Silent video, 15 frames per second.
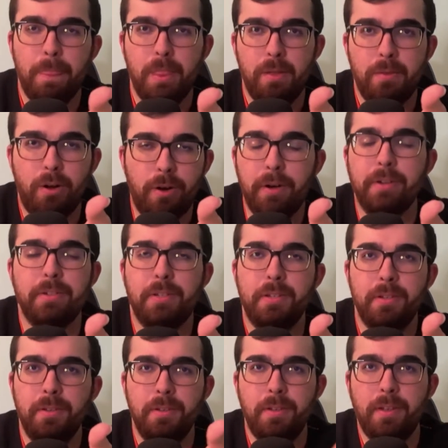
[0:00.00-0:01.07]
Hart,
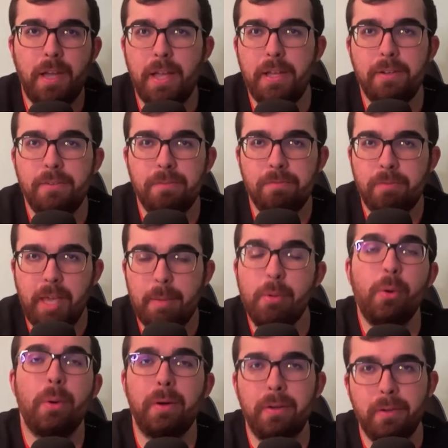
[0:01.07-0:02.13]
and Cam
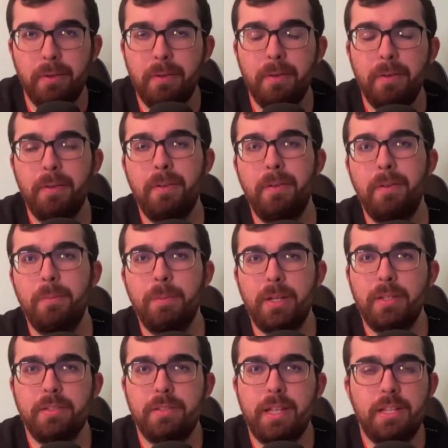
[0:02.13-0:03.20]
York.
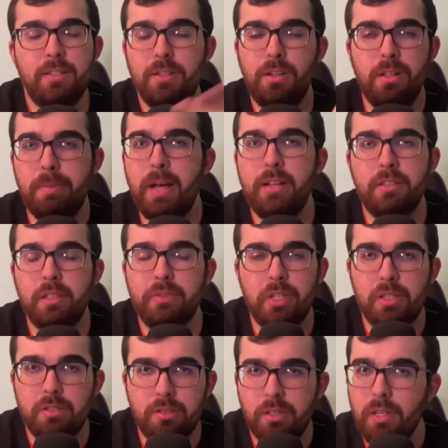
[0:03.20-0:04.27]
Because that's the only positives
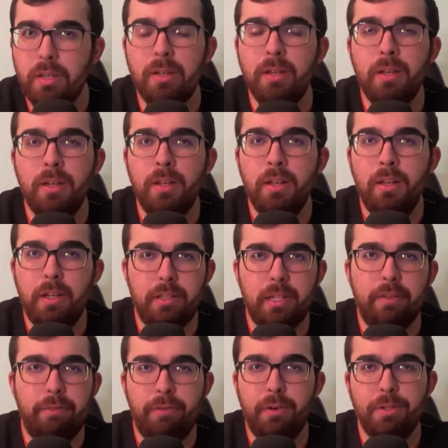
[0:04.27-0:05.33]
I see. Like
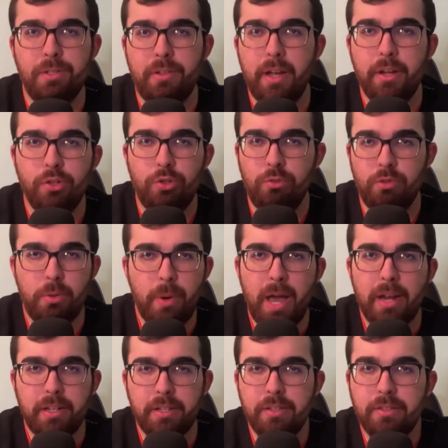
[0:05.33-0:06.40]
that first line, Giroux,
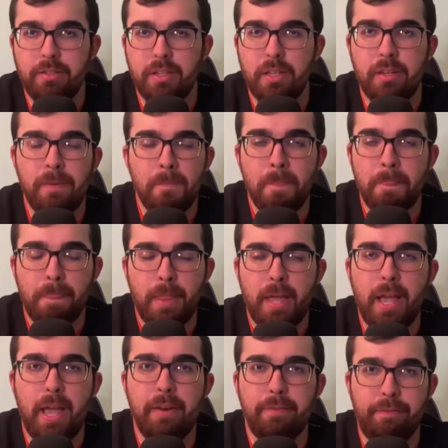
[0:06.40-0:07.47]
Atkinson,
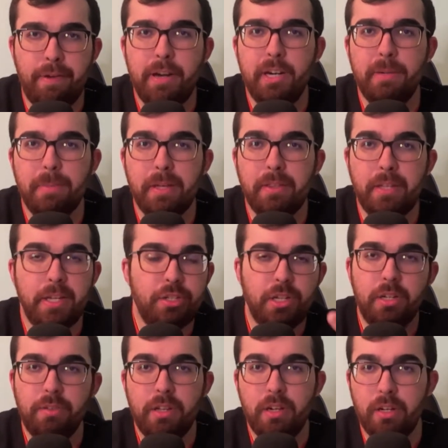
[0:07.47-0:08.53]
and Farabee, they
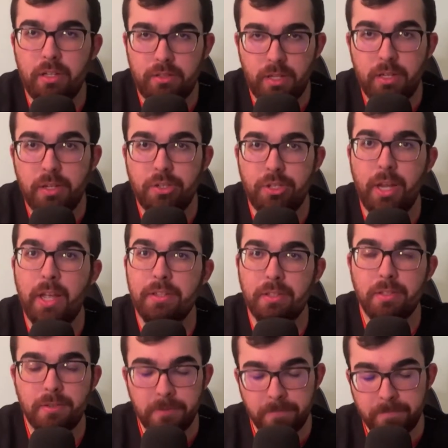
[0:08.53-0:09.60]
generated a ton of chances.